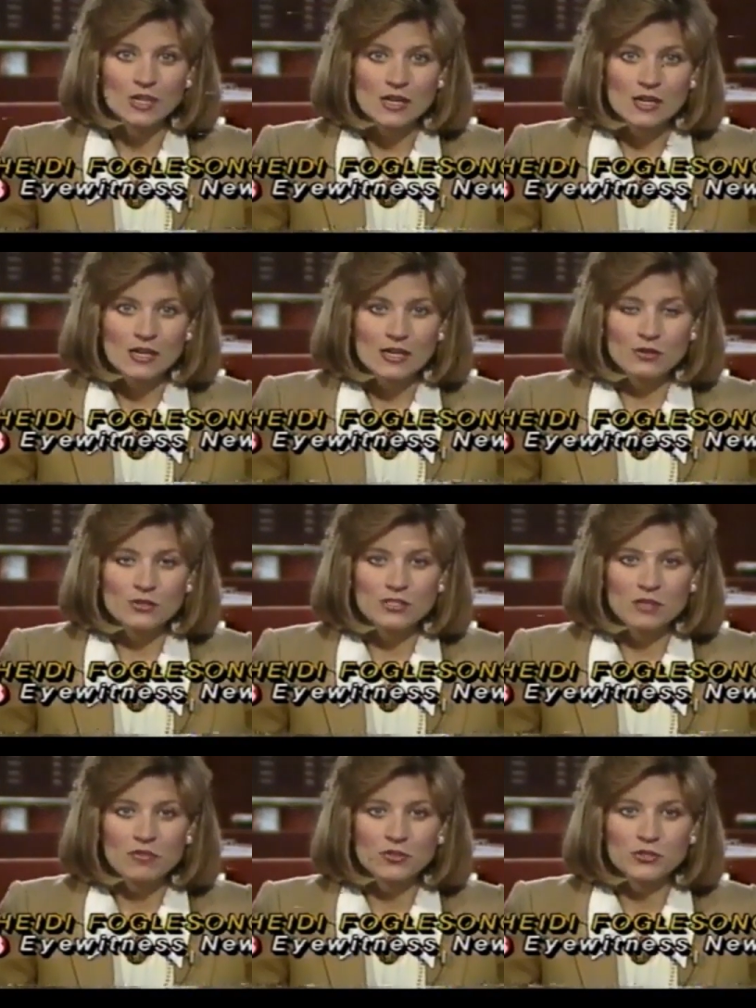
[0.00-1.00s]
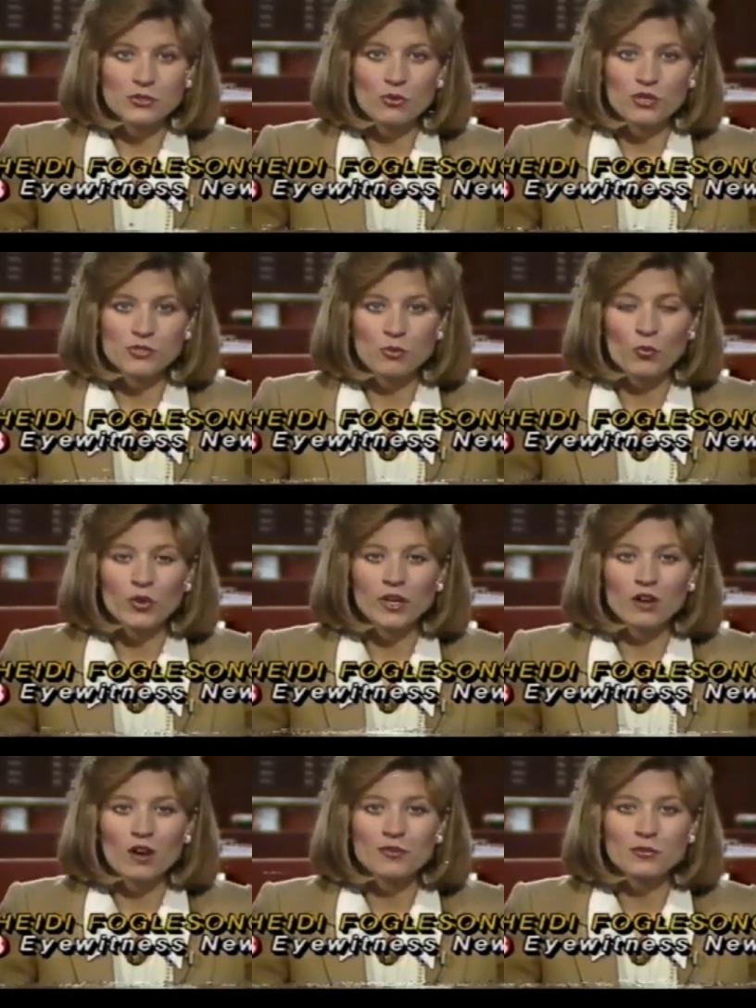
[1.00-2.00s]
Fogelsong
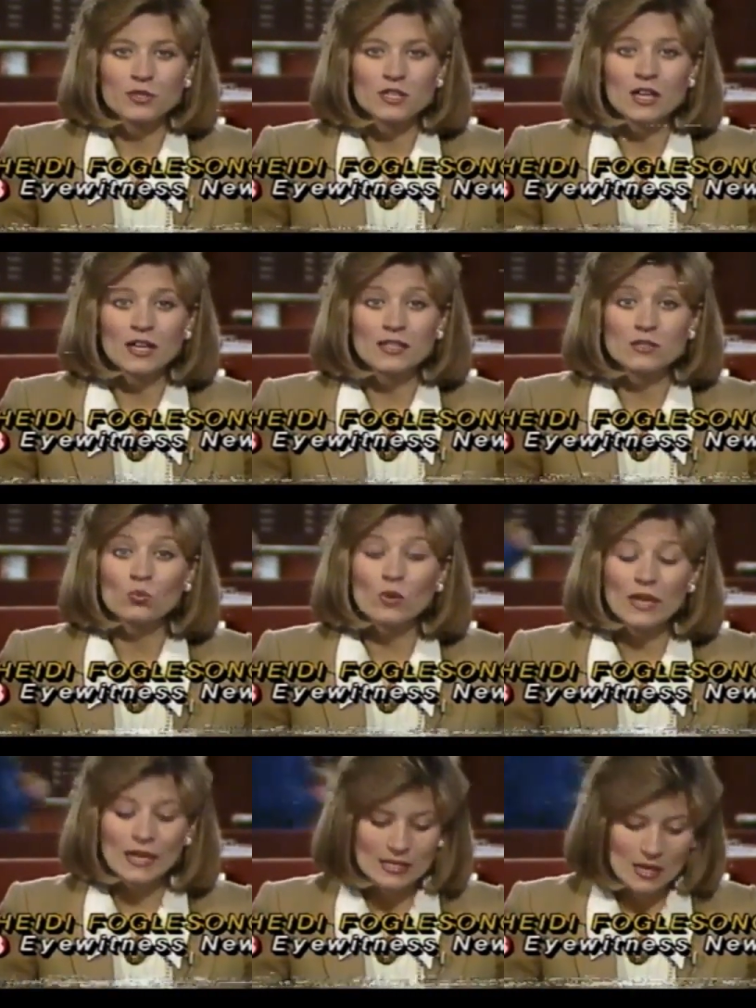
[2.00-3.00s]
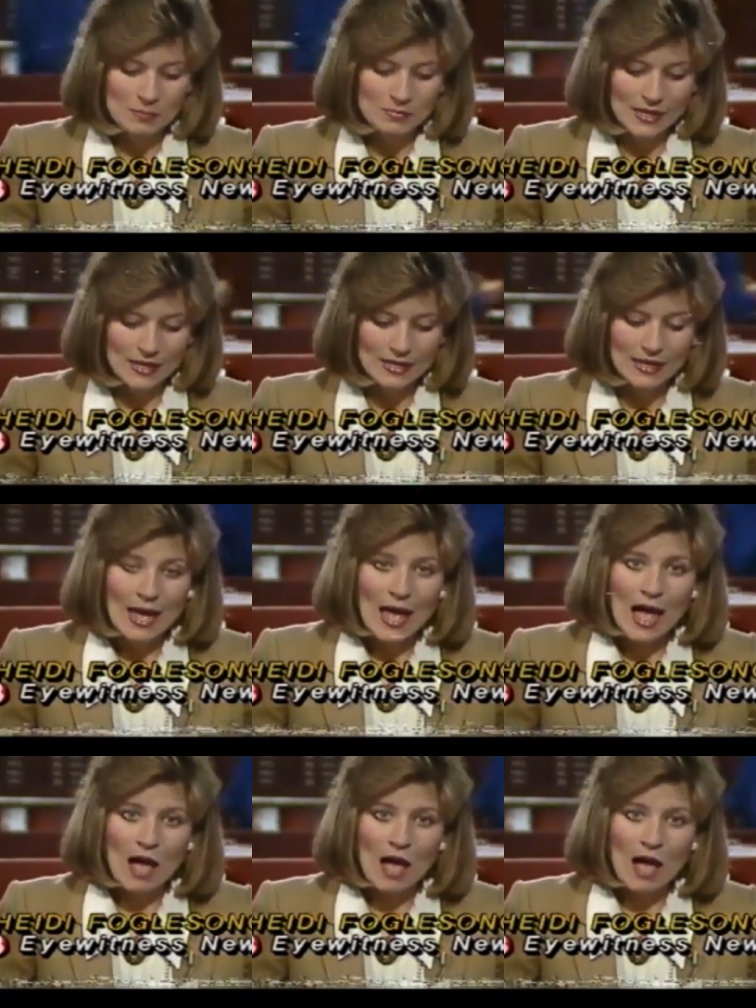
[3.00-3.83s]
working on for tonight's Weekend Update.